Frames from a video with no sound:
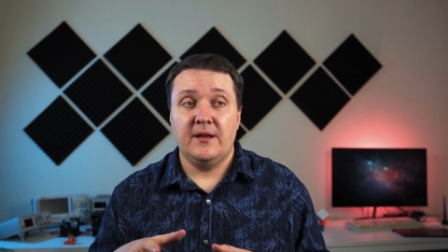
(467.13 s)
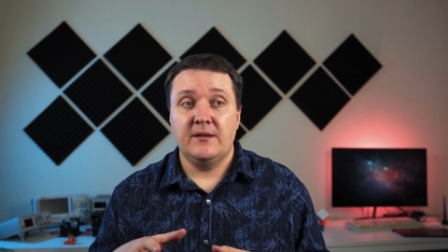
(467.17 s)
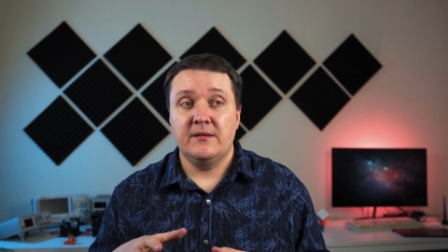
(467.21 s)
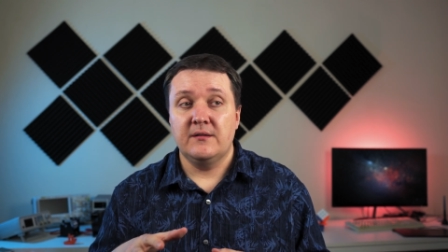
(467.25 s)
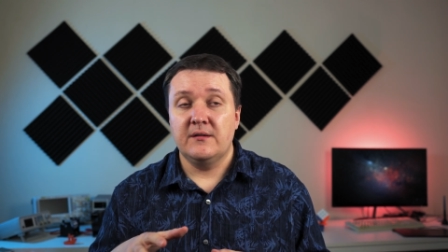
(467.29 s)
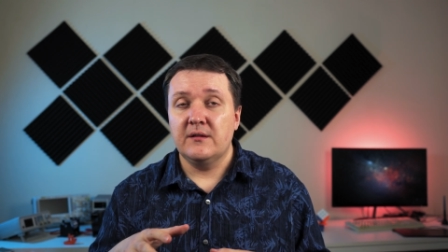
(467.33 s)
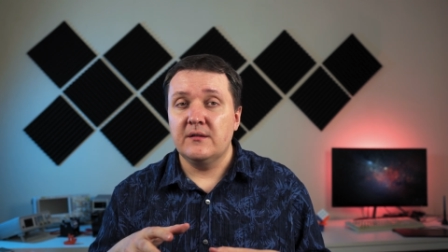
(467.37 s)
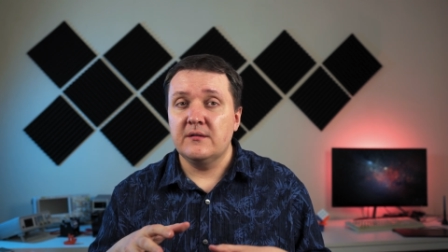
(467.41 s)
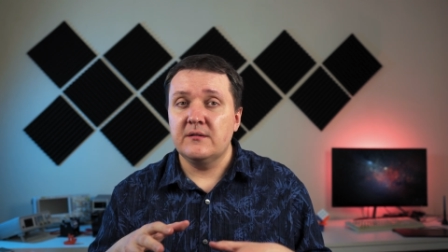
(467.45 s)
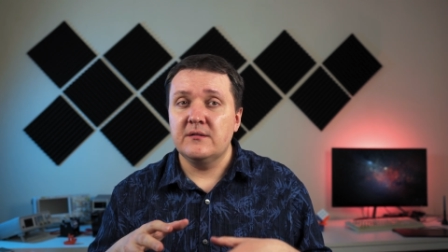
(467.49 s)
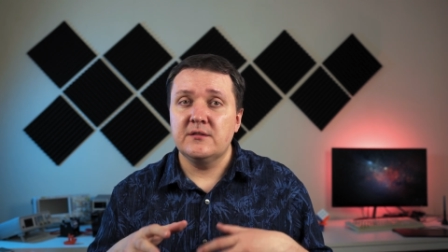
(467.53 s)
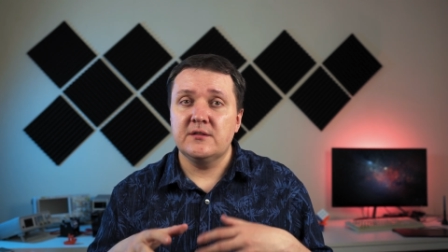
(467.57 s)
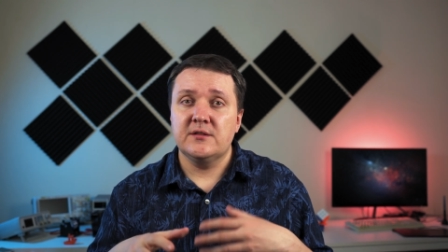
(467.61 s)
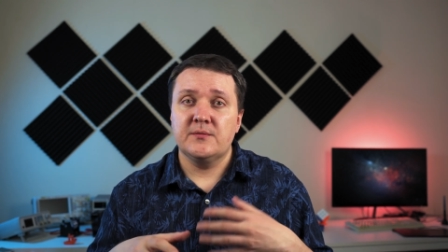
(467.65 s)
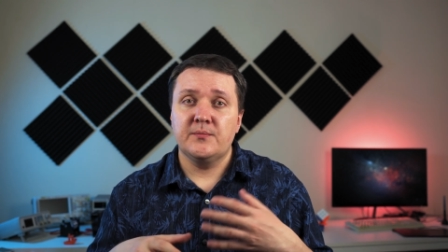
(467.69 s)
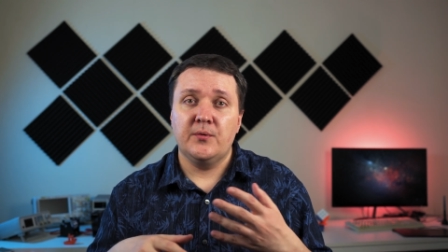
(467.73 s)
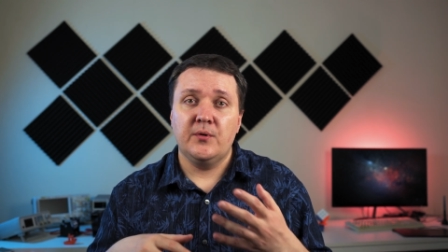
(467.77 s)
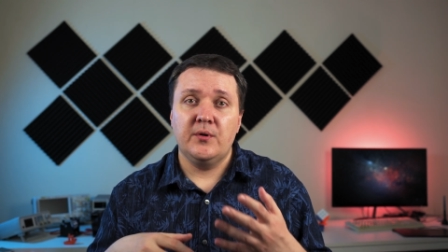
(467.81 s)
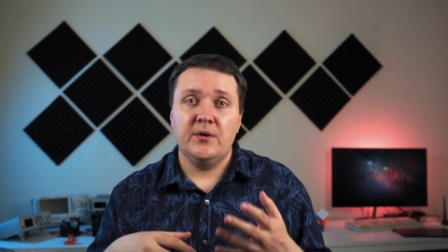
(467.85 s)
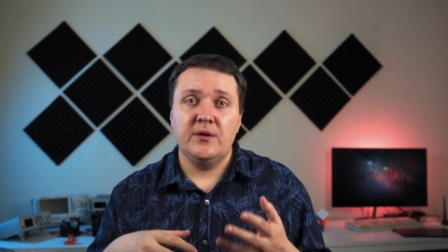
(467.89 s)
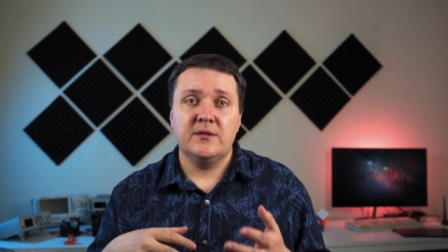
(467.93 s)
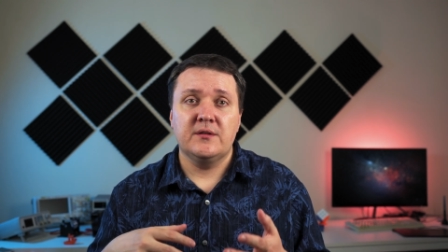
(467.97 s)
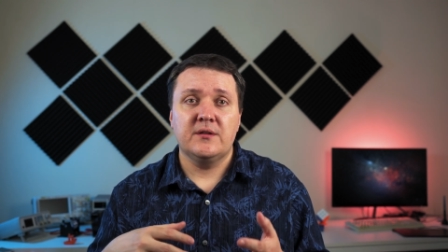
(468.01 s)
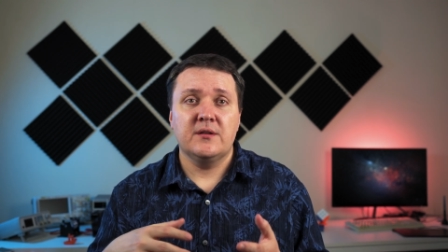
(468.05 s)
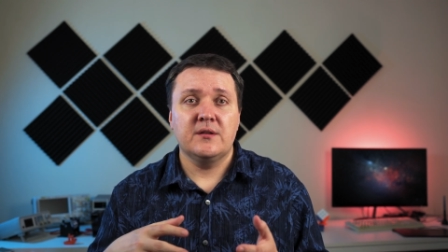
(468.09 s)
And at this
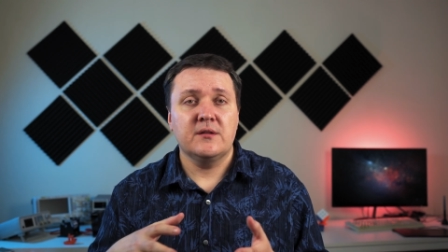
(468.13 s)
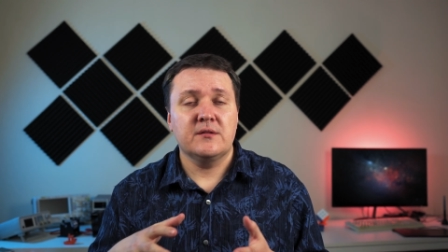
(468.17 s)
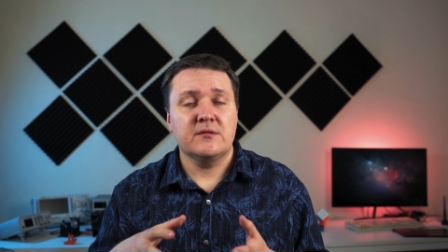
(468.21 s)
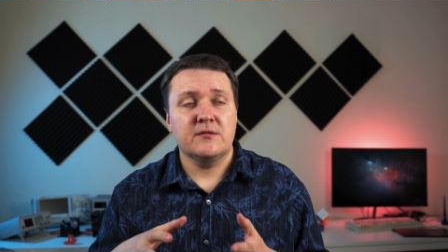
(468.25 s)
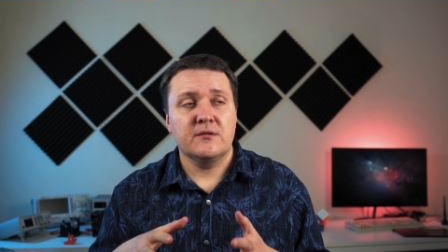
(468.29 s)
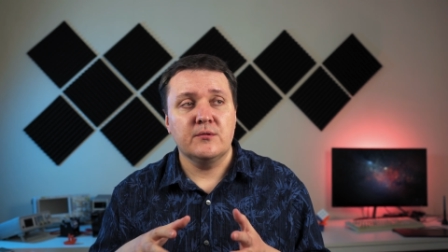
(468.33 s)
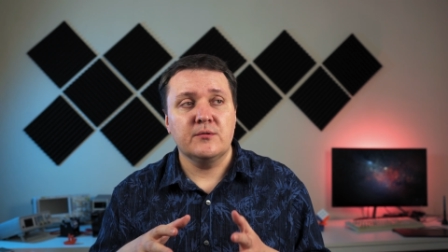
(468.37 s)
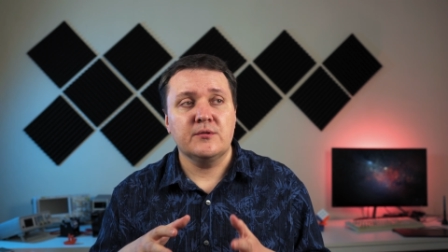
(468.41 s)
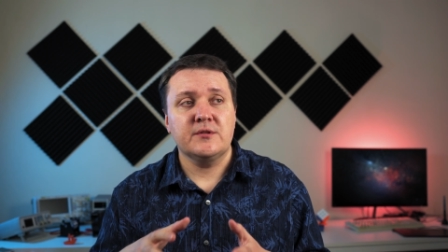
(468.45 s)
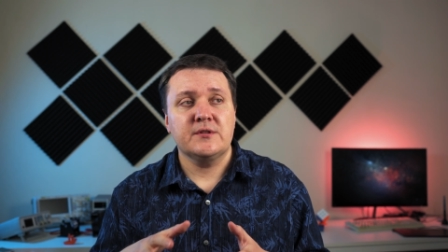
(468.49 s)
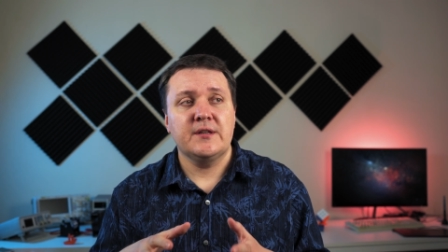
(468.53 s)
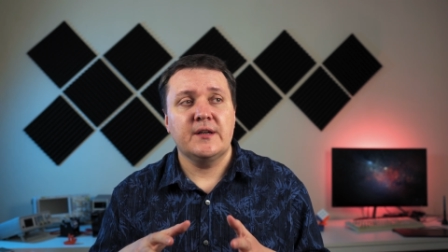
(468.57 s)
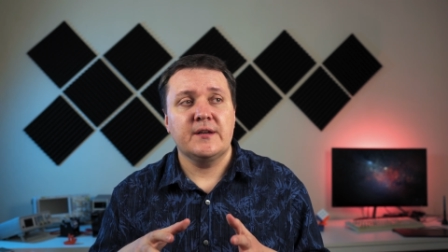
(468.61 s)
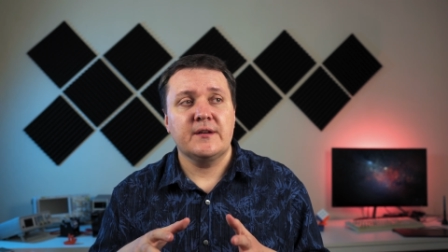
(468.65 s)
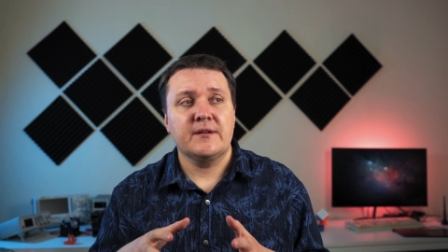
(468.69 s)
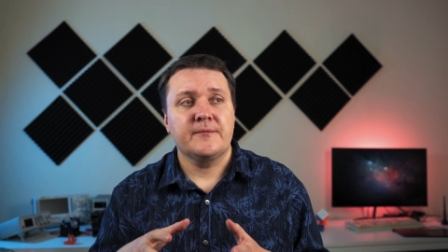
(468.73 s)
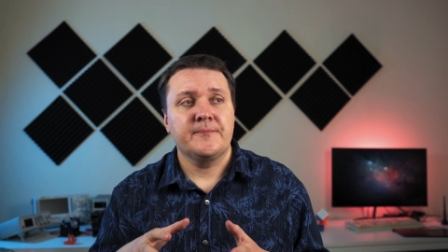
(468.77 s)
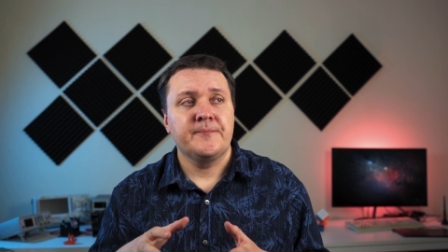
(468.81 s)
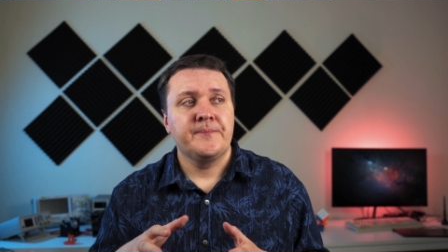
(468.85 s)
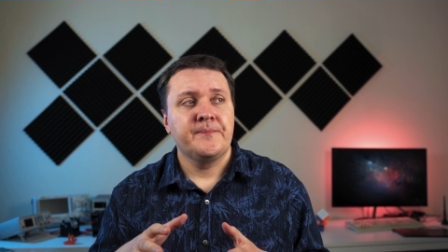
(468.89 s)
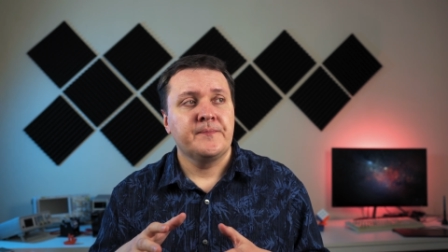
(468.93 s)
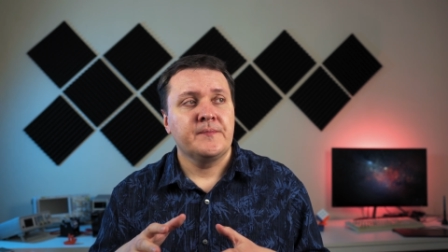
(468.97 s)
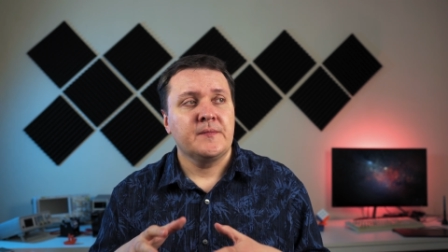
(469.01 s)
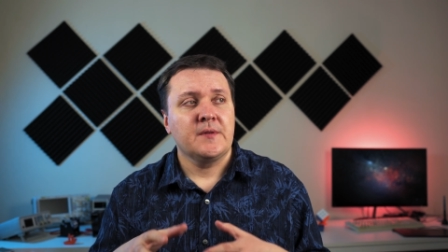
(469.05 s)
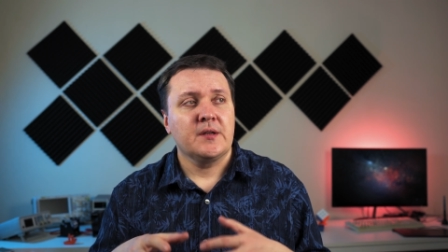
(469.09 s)
point, it looks like